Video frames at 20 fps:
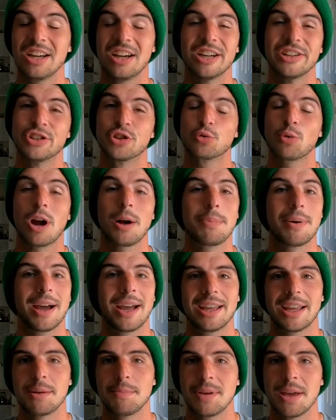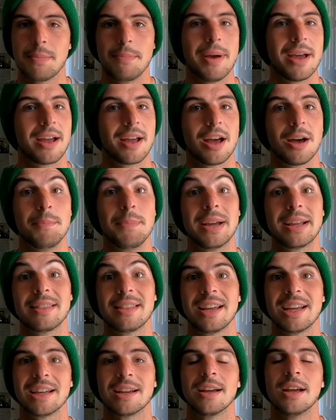uh, drop height can be a, bit, a big
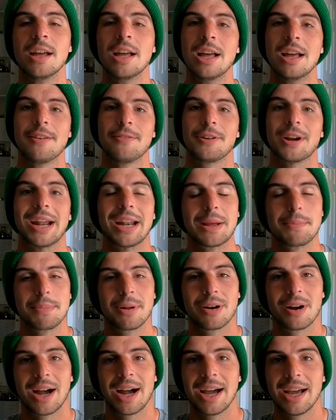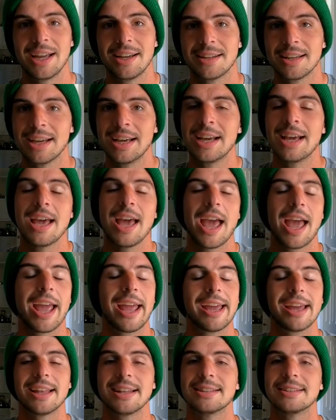thing for getting better height.
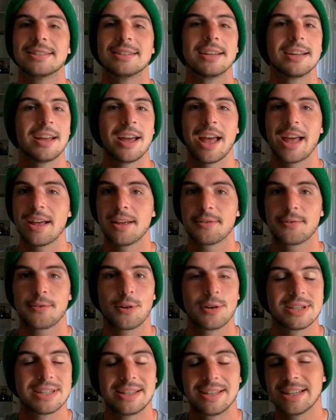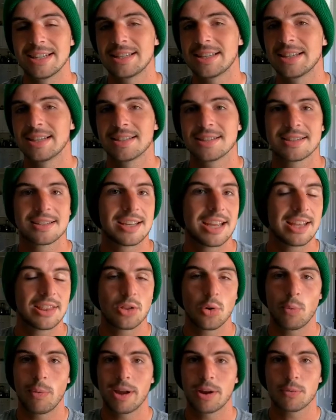And as far as distance, hit
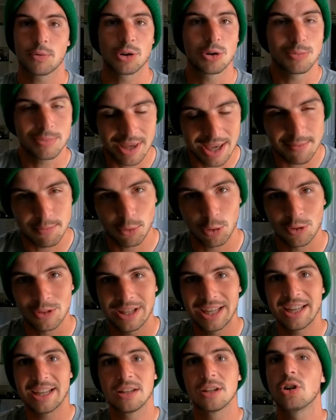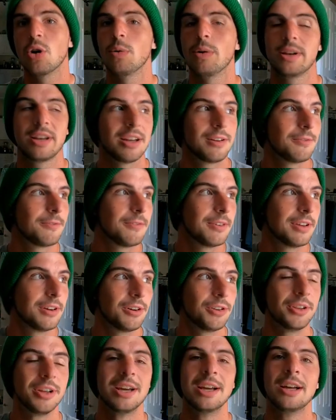the weight room, get more lean, going
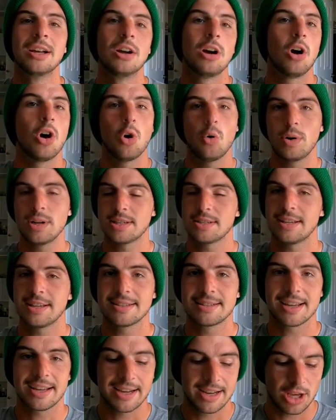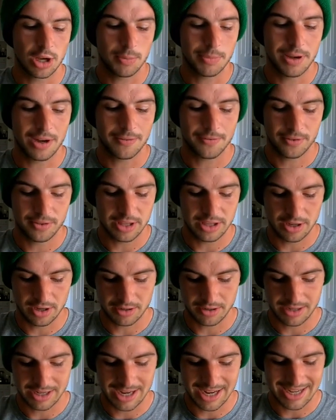downfield, always things that can help out for the
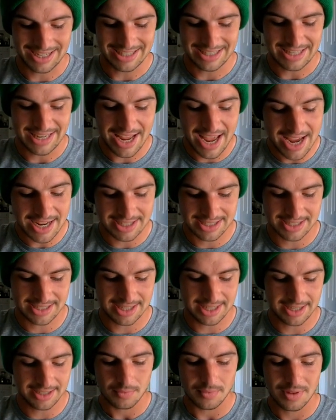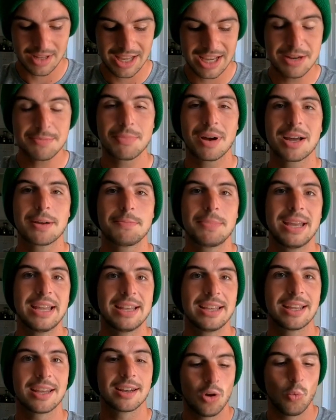younger guys. Next, in my
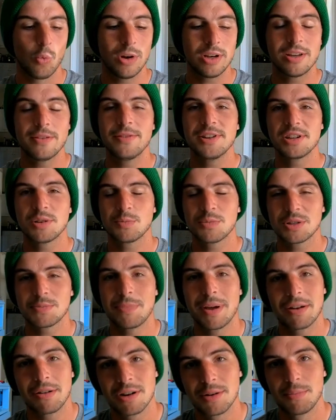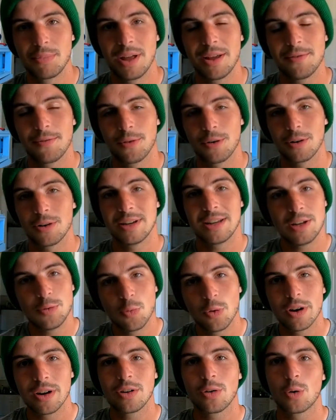opinion, what division was better to play for,
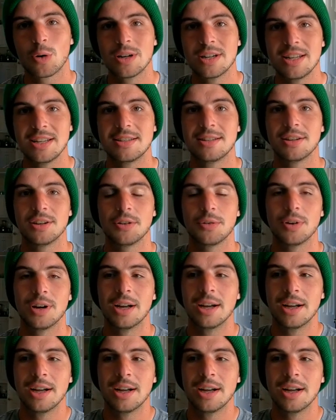D1 or D2?